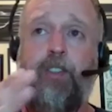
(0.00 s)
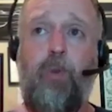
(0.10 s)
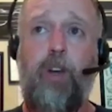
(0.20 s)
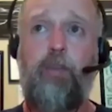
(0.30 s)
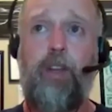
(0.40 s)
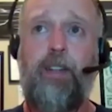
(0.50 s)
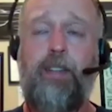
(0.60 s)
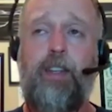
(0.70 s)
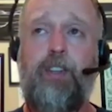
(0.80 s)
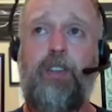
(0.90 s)
20
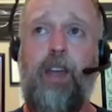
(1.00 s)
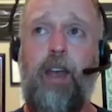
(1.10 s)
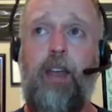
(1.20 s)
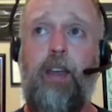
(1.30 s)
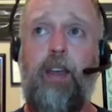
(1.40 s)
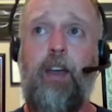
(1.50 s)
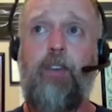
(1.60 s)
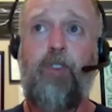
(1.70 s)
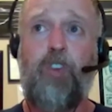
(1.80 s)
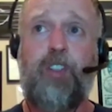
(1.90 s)
minutes each day
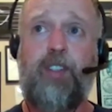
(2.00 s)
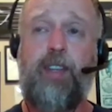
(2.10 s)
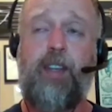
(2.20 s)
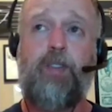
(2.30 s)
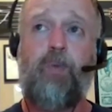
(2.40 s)
for 6